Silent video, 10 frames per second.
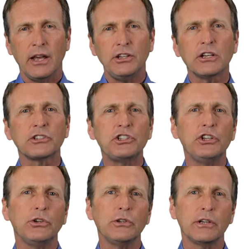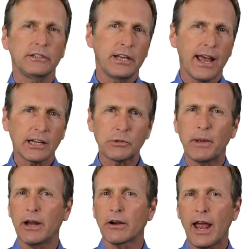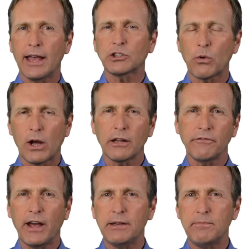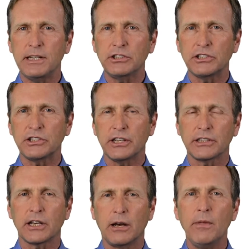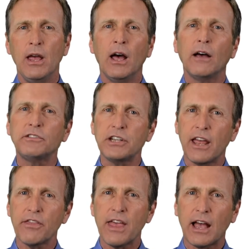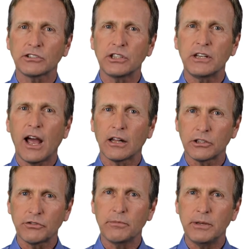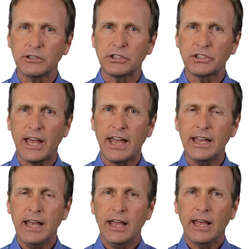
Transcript: In year two, taxpayer has qualified business income of $10,000 from business A